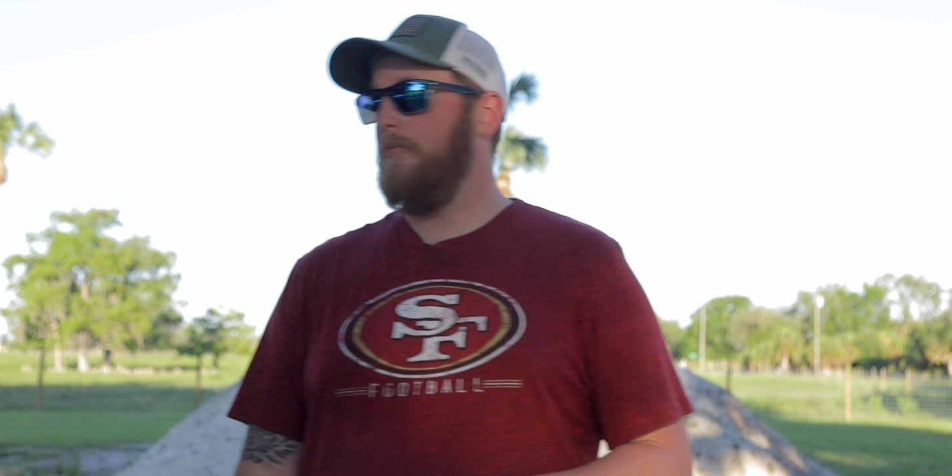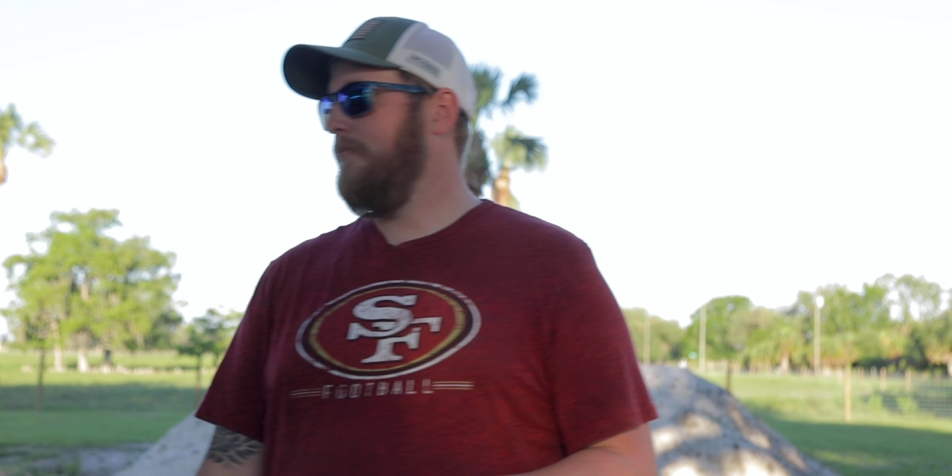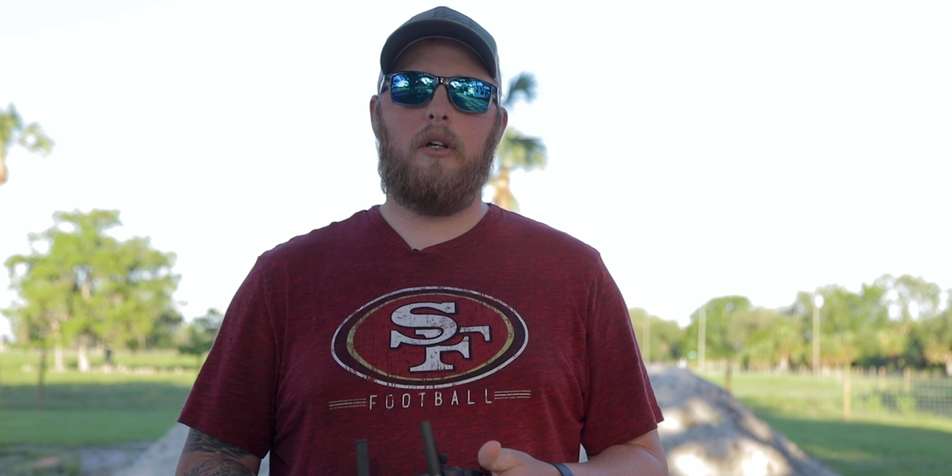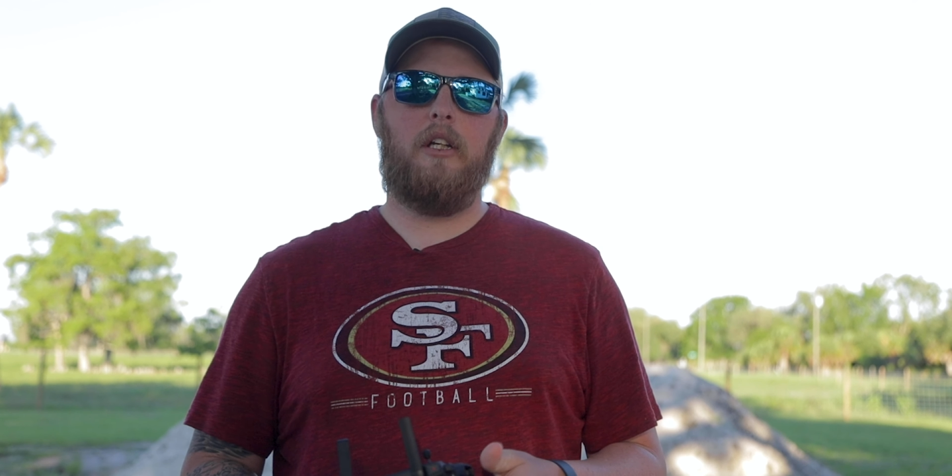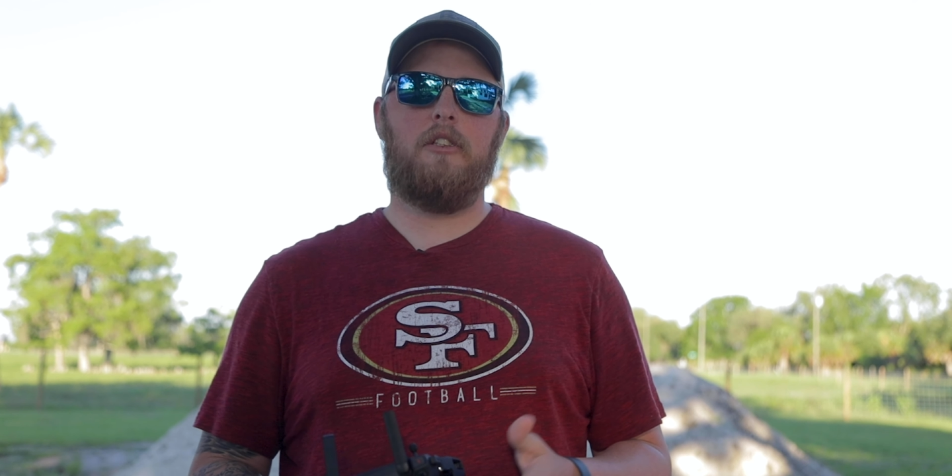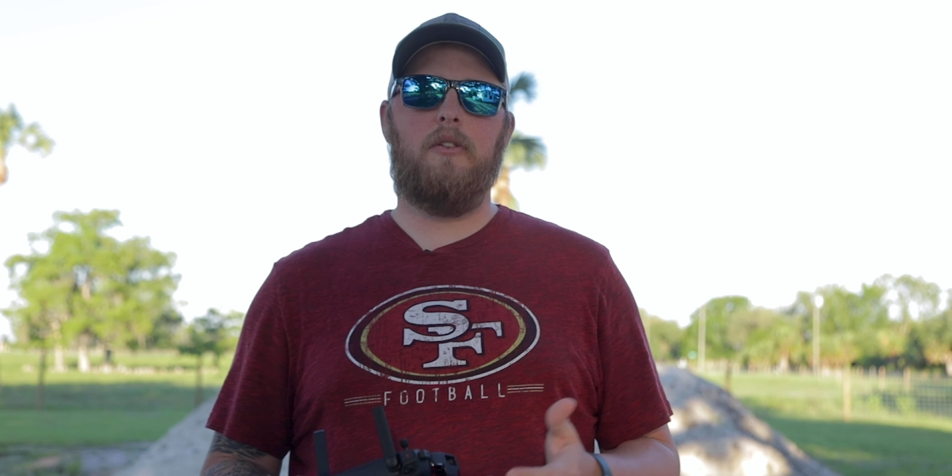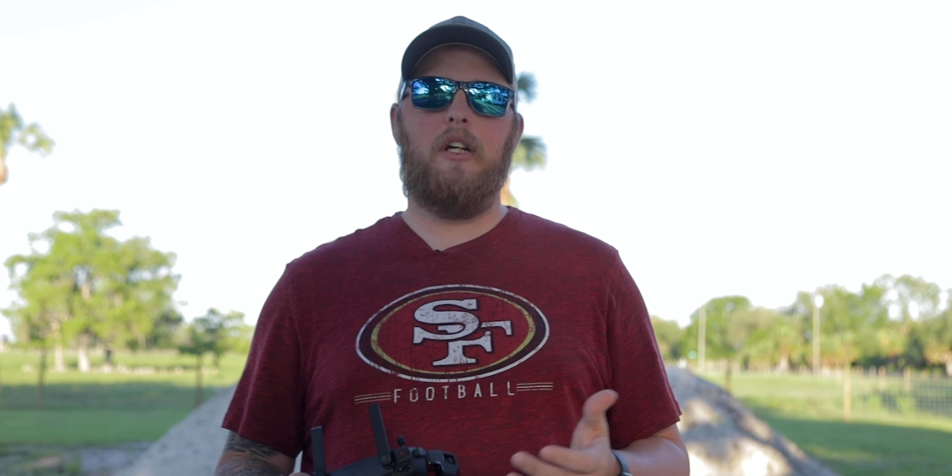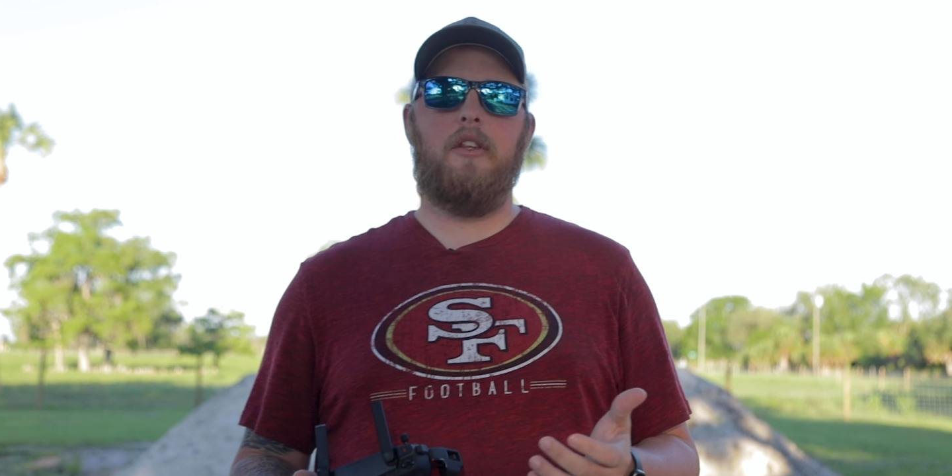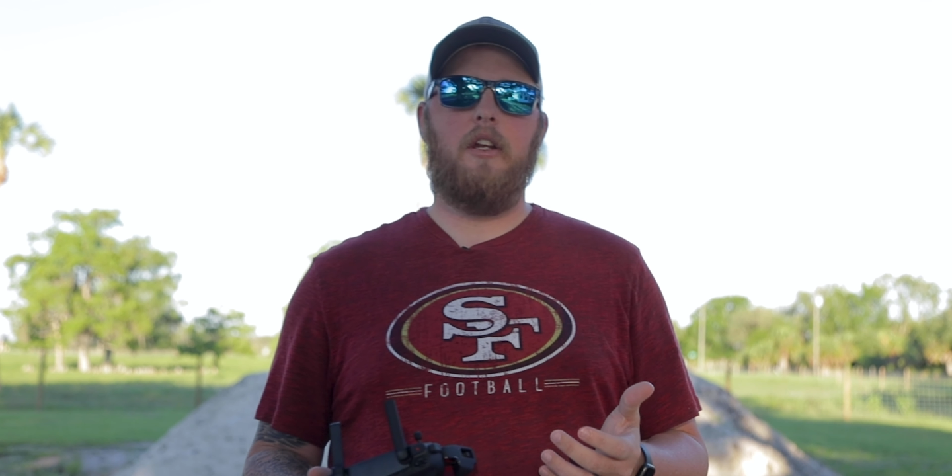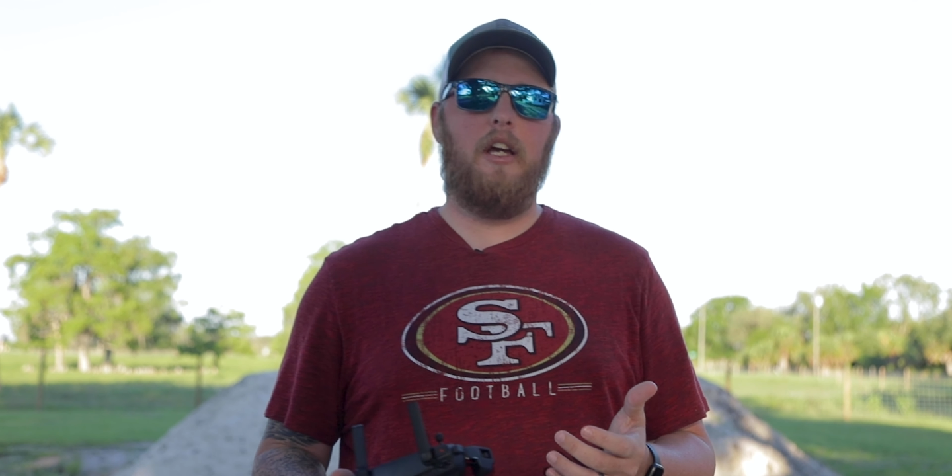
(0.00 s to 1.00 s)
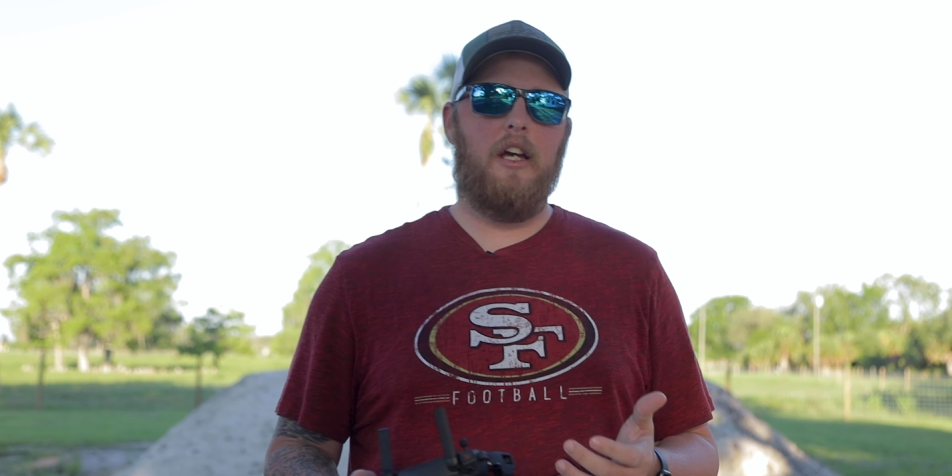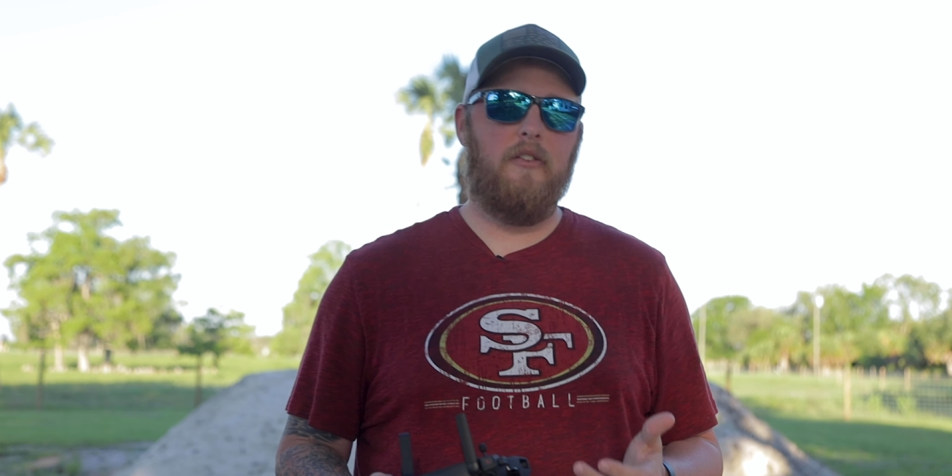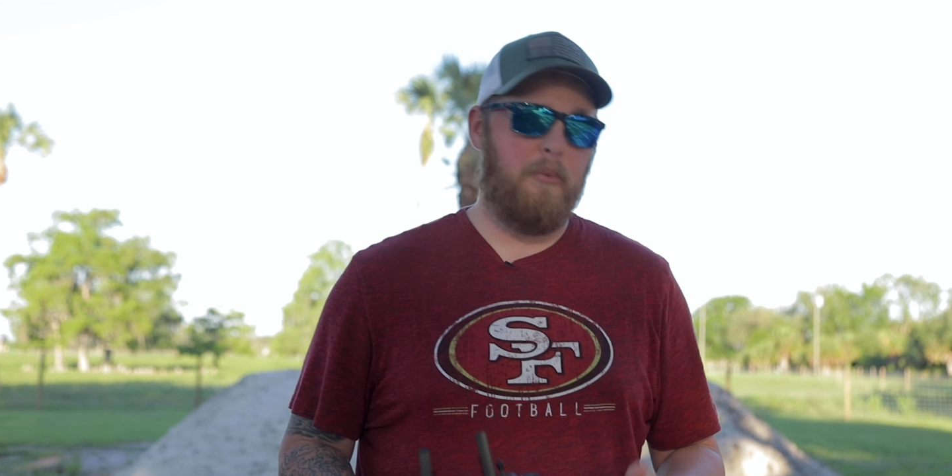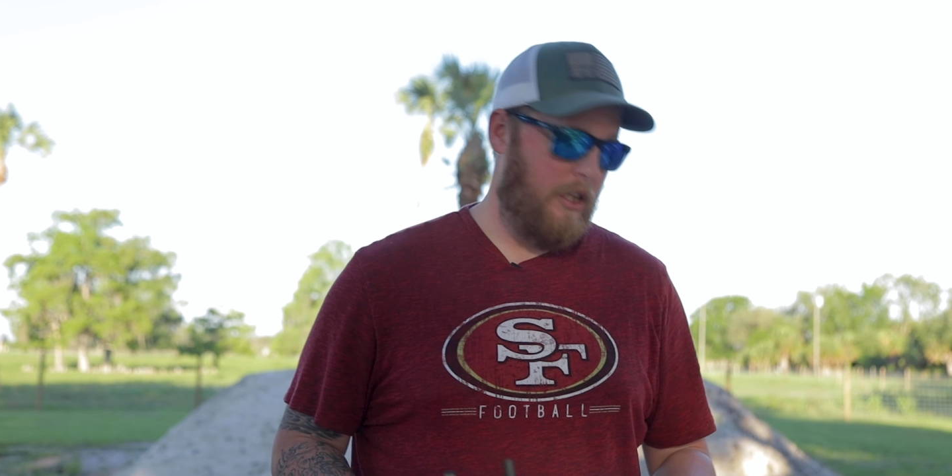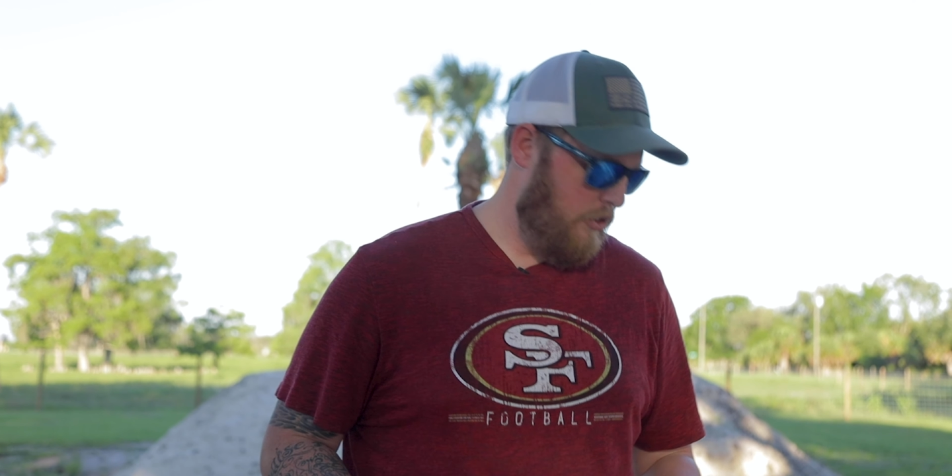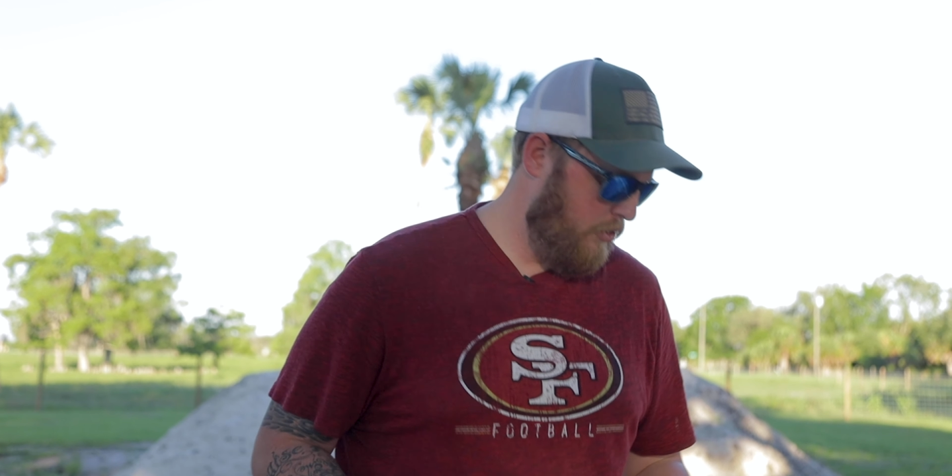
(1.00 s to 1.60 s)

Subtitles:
Okay, so now that I have my